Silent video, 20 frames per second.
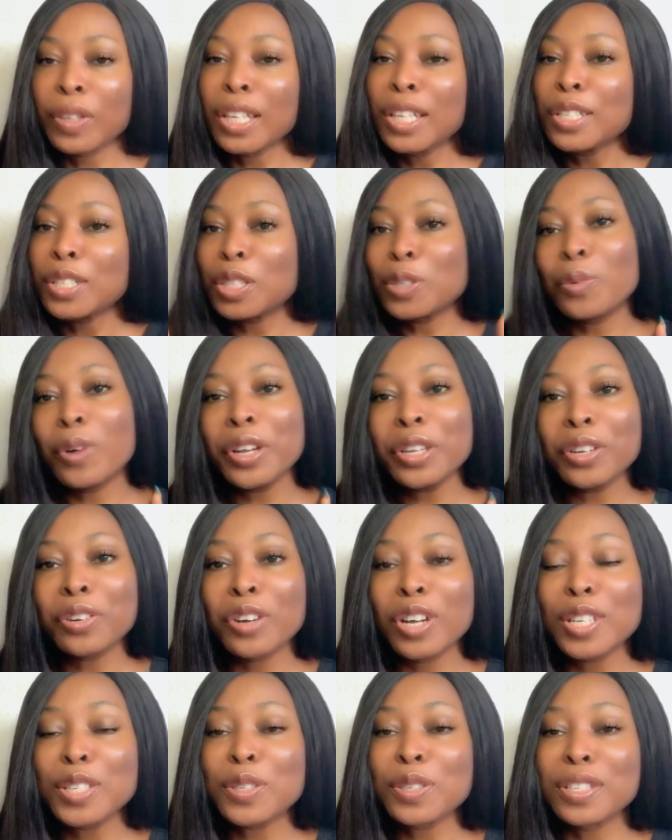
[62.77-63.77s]
So what you're
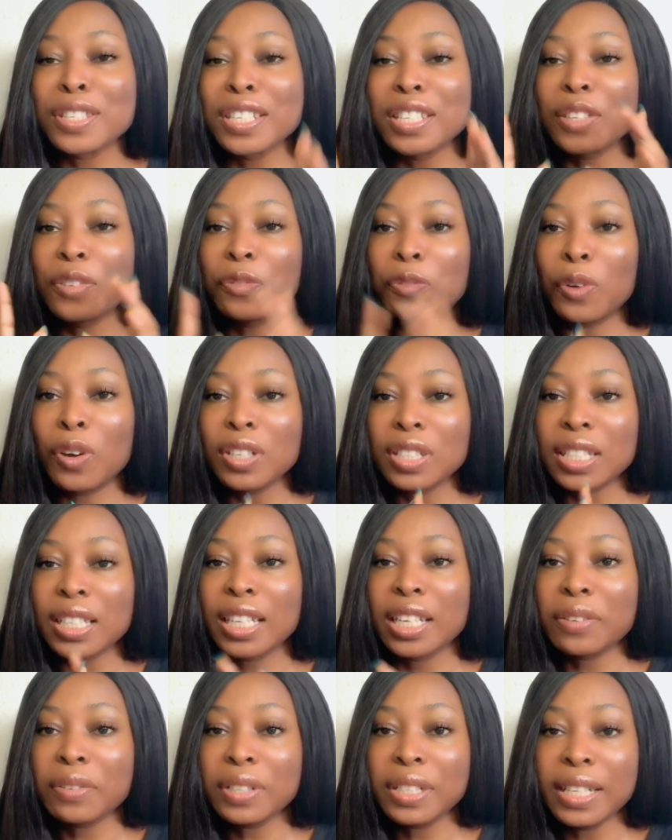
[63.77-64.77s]
going to need, the first
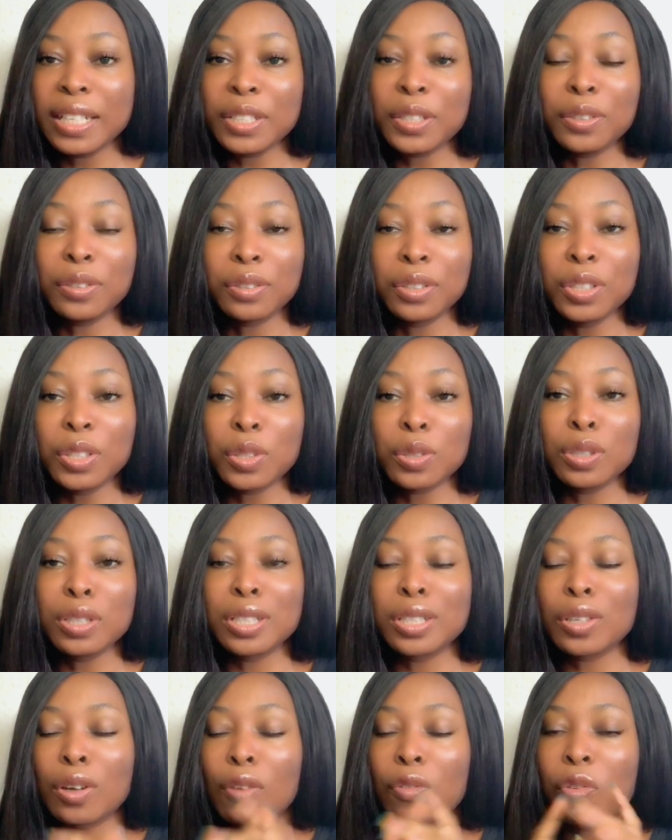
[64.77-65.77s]
ingredient you're going to
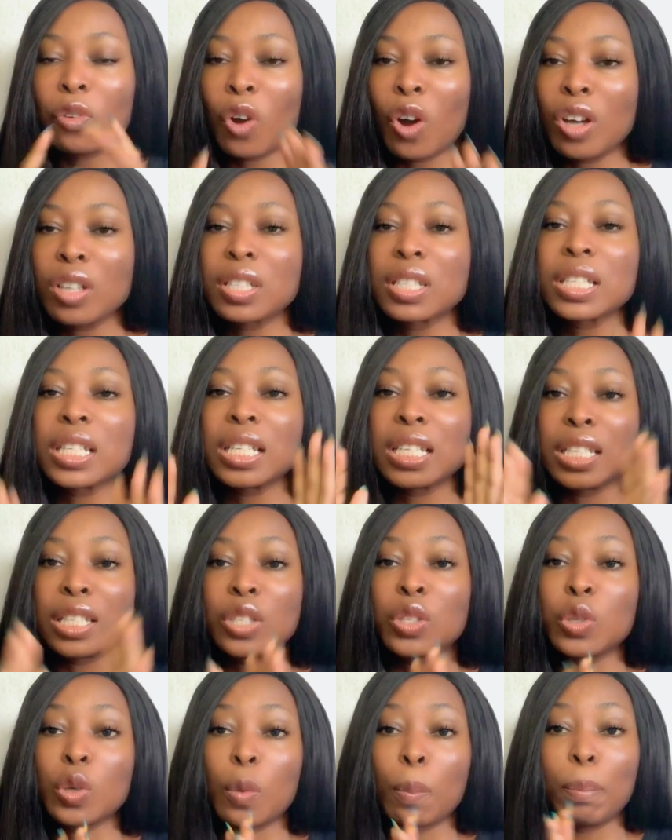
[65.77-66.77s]
need, of course,
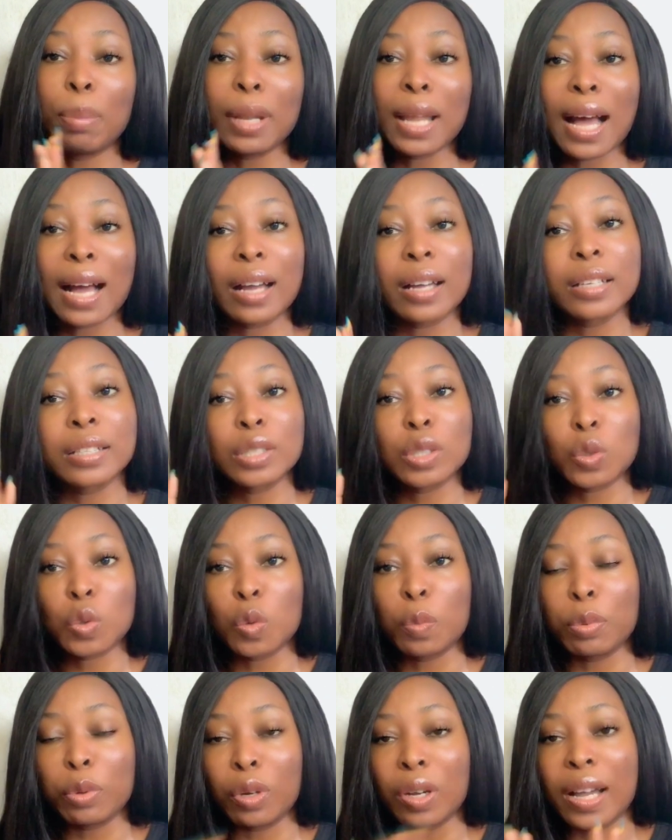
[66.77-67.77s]
is your black
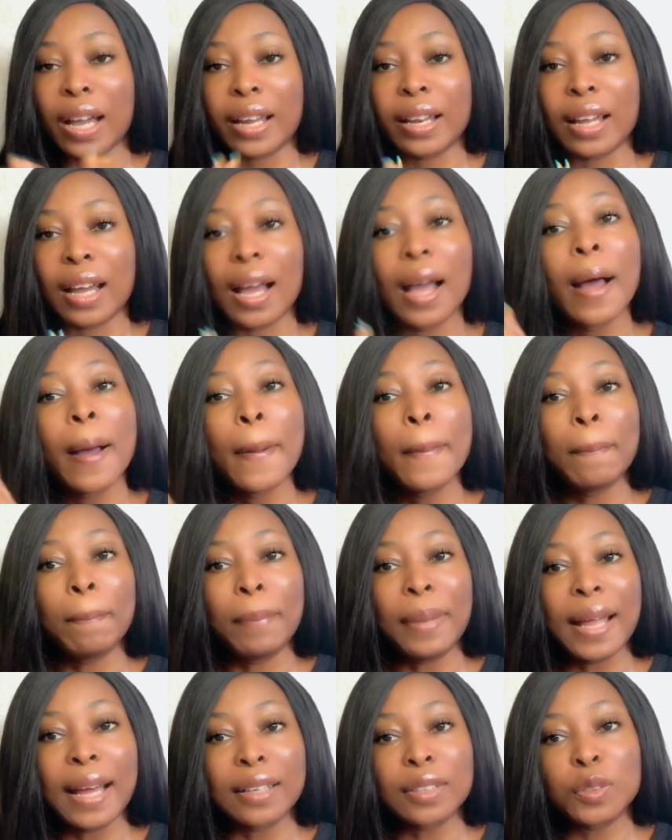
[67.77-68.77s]
soap, your Ghana
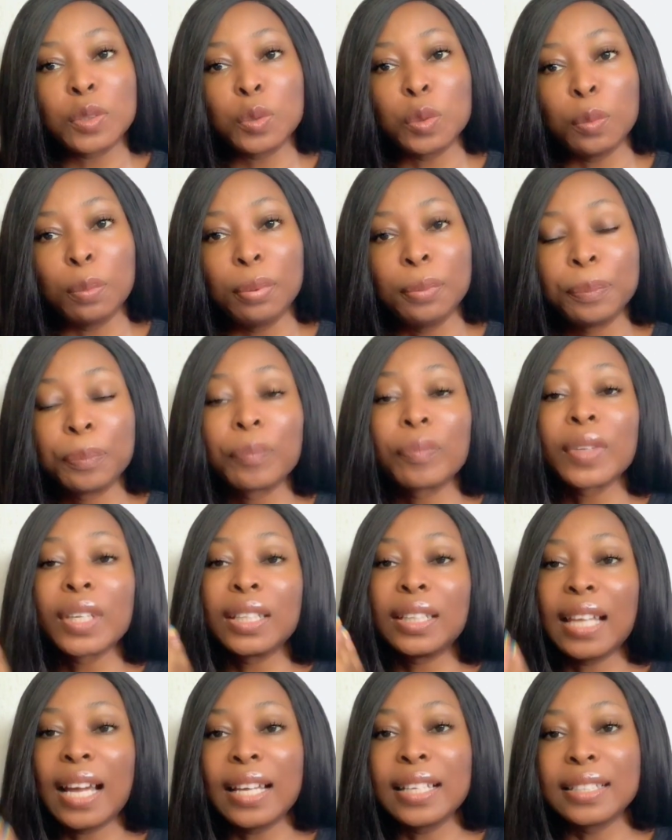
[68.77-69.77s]
black soap.
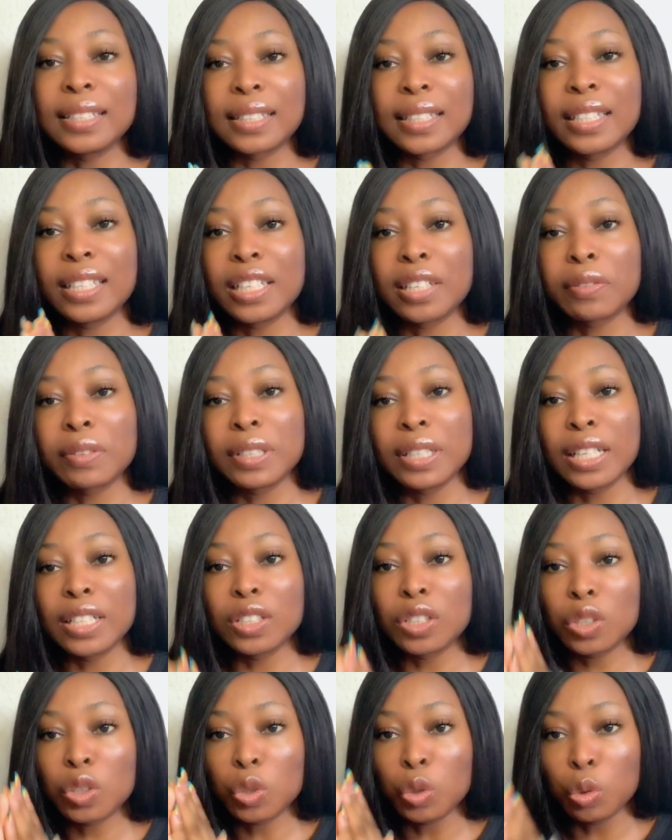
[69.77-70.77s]
That is the
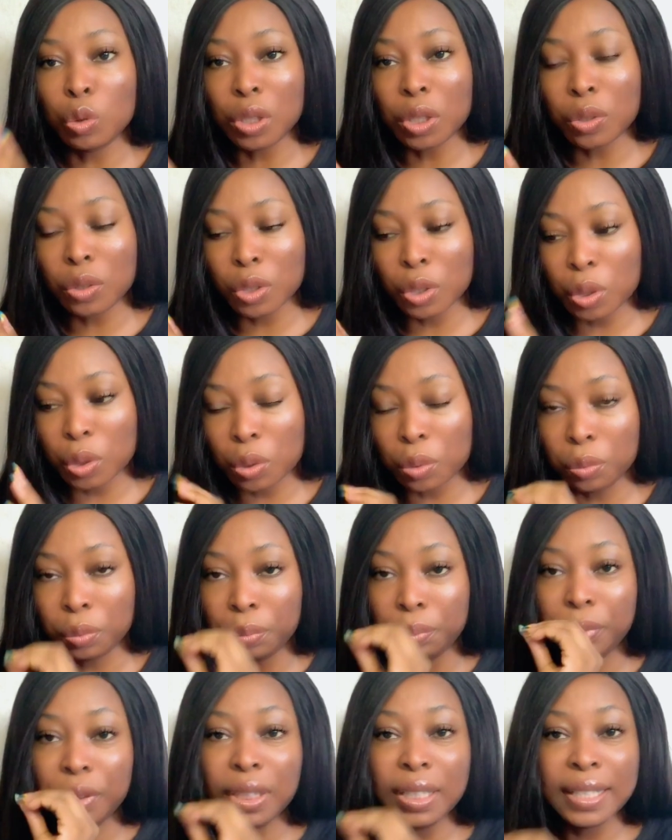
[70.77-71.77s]
ingredient you are going to
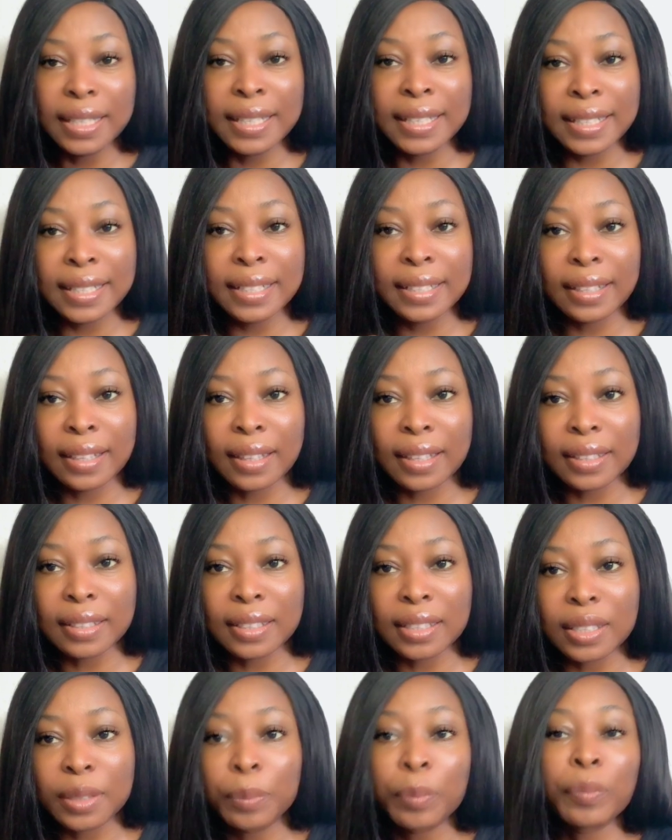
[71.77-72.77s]
need in
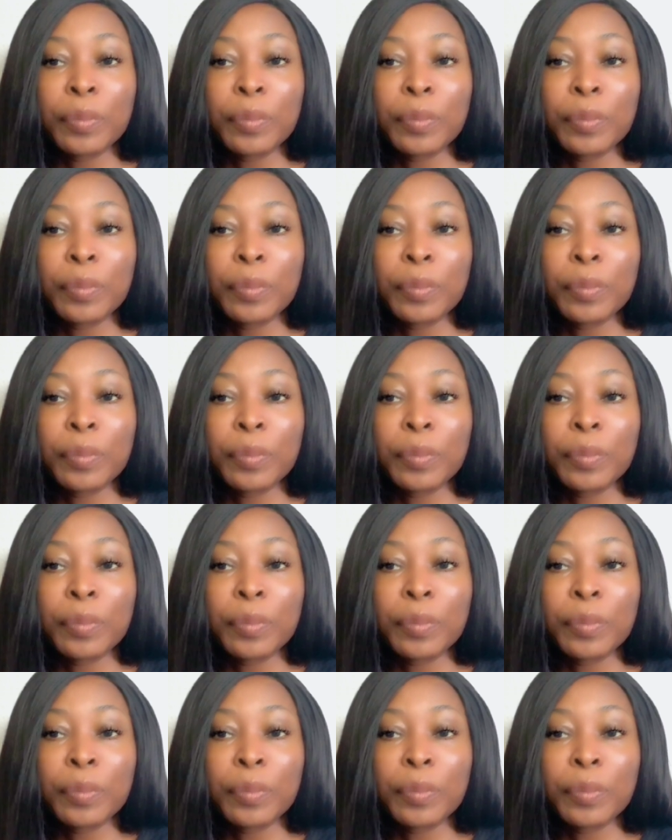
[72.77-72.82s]
this.